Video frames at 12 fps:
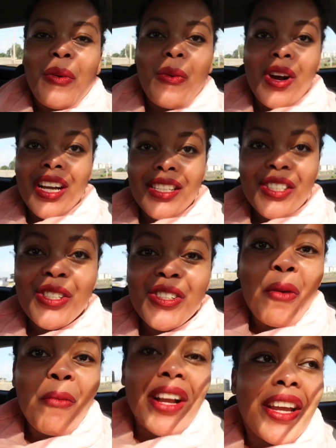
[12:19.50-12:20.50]
the worst
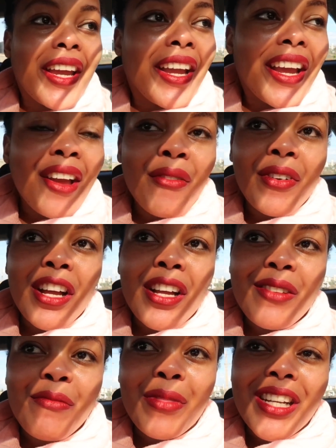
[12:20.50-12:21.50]
stomach ache
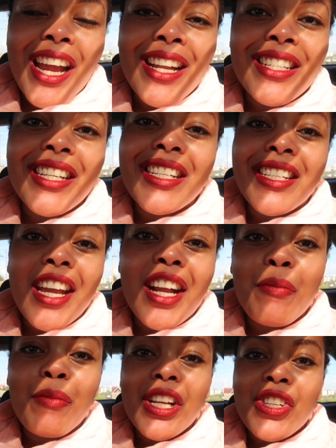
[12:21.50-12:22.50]
ever but i did take
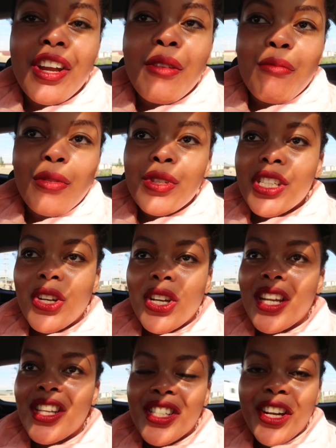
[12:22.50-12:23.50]
a picture and post it
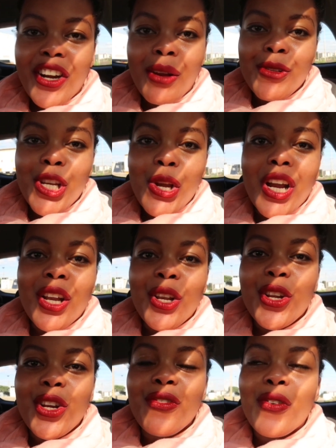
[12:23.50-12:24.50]
on instagram so you
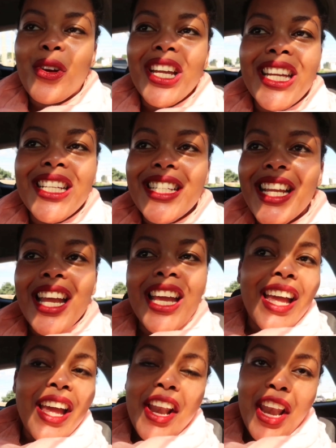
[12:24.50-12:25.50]
can look for it
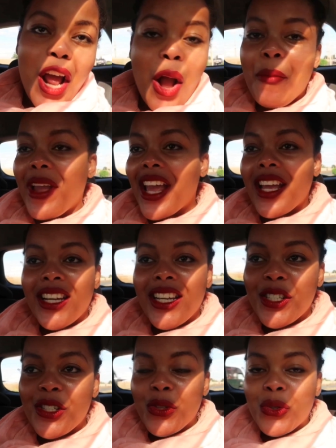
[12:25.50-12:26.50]
now i'm
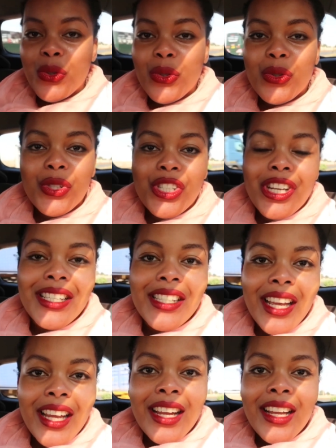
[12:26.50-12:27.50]
headed to
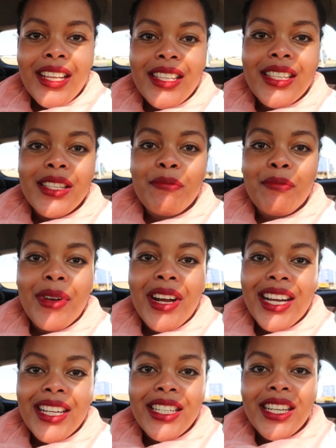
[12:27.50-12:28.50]
jessica's
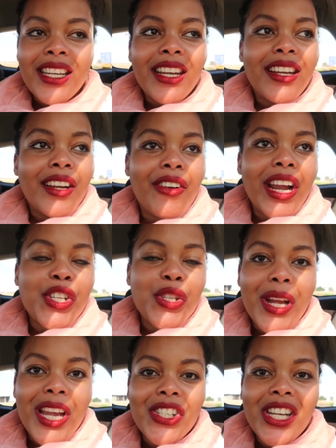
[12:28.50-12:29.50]
party, her
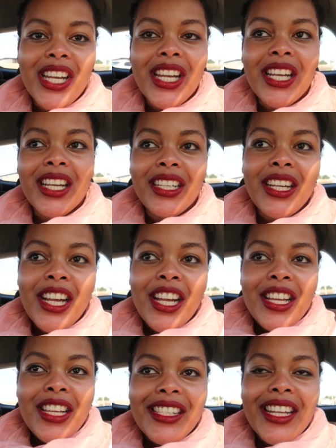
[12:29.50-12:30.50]
graduation
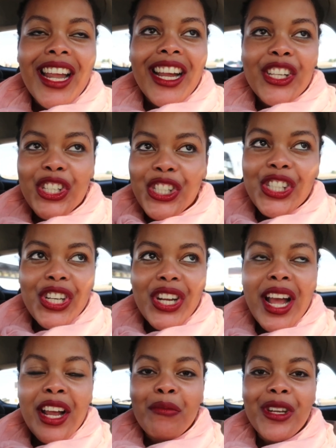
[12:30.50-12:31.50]
slash
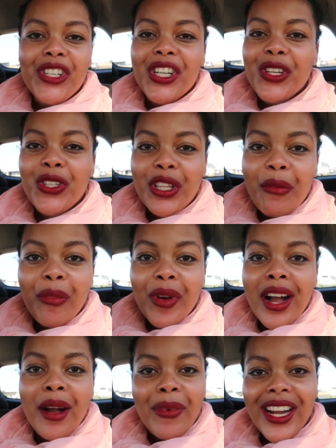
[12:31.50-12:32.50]
admission to the
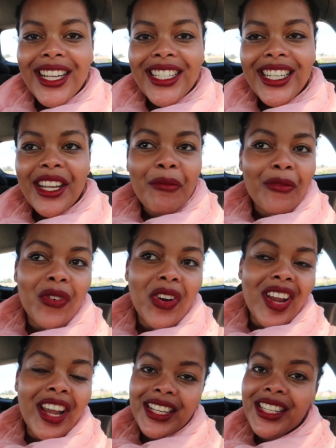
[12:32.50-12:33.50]
bar party. I'm
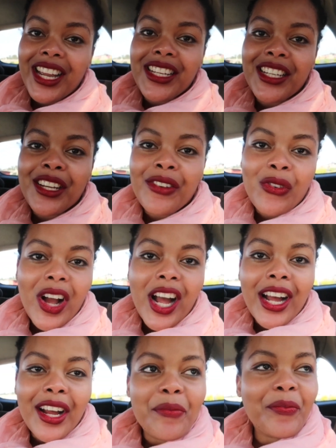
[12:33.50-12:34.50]
very excited for
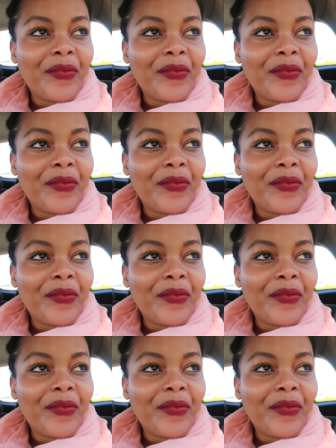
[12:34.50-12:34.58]
her.